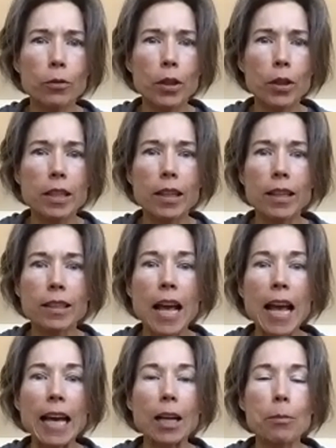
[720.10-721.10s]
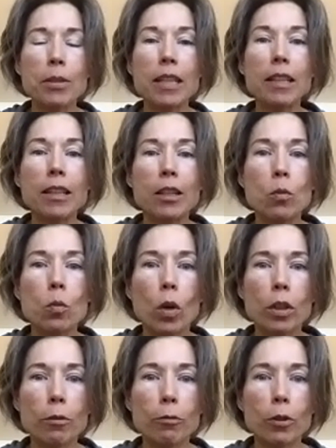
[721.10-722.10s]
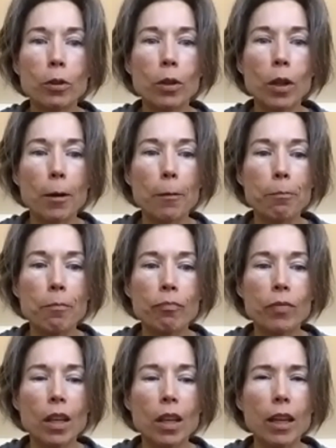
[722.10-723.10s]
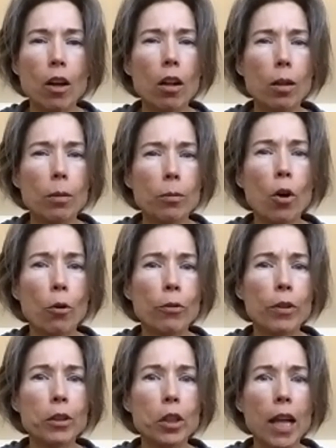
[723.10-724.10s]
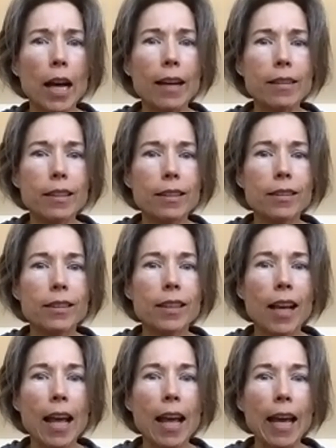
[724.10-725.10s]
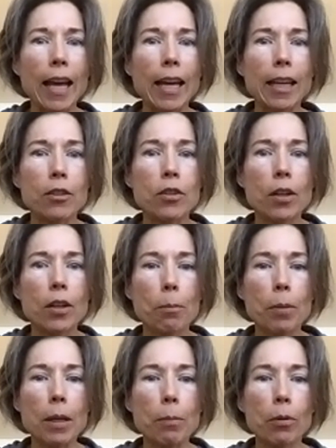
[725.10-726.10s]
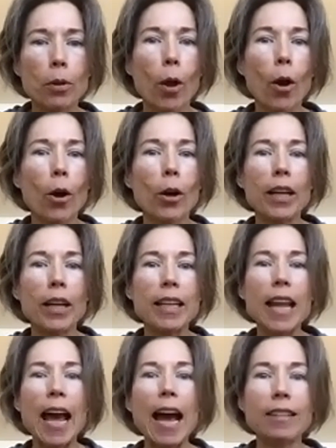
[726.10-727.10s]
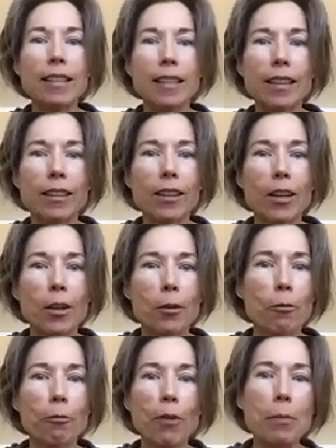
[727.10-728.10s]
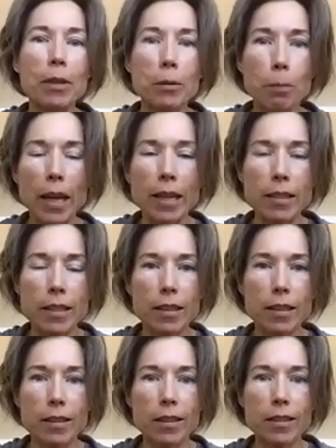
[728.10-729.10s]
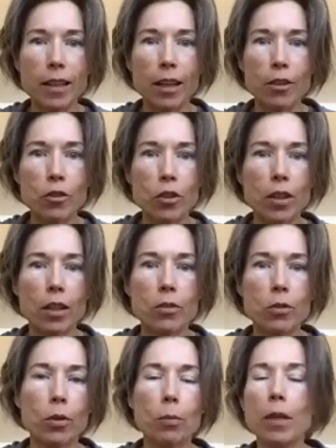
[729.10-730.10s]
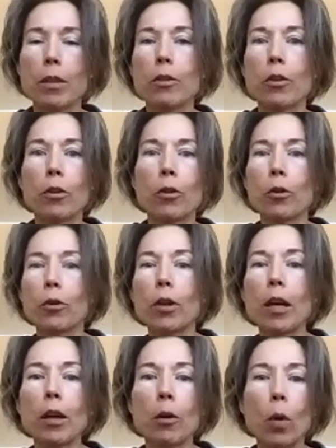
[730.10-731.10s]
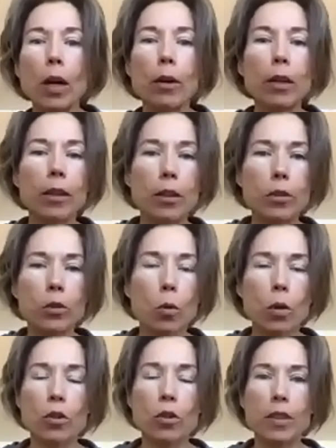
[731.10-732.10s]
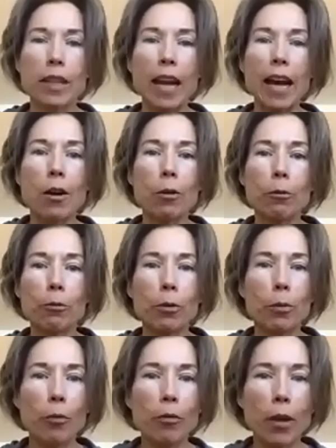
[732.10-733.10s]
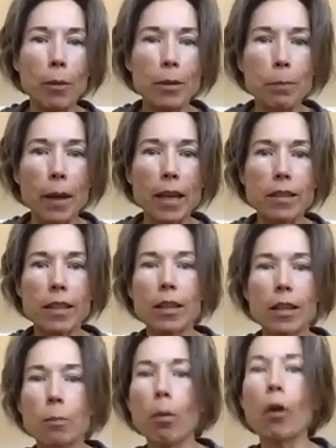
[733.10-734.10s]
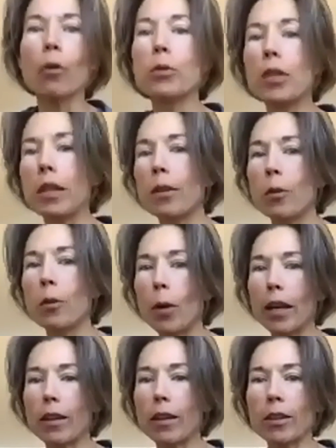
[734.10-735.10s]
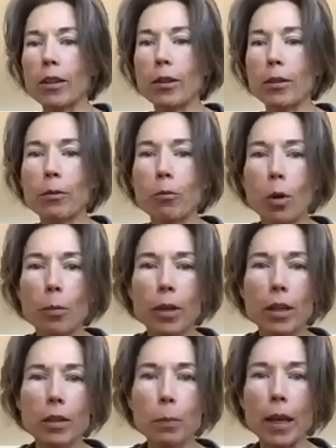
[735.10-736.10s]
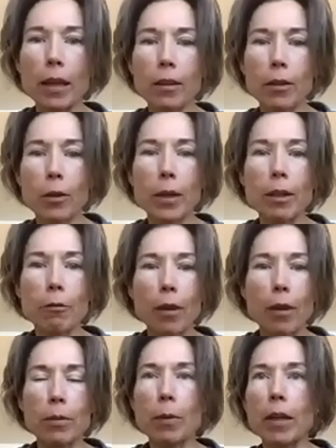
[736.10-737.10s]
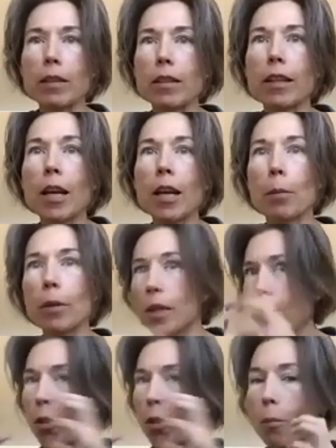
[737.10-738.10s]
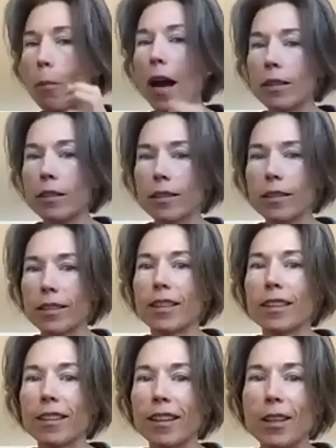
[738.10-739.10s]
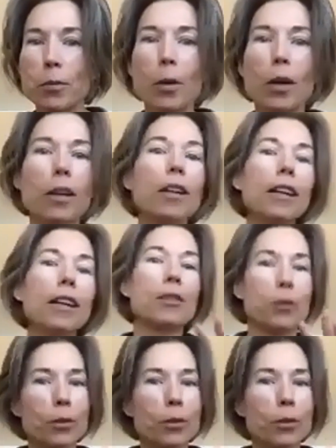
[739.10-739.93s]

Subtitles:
crazy things. And I'm seeing these wonderful, they call them COVID classics, and people are enacting famous paintings and such. And then so it'd be, you're wearing this gorgeous gown from a famous painting and posing in the way that the woman is in the famous painting, but then you have a mask as well. It's,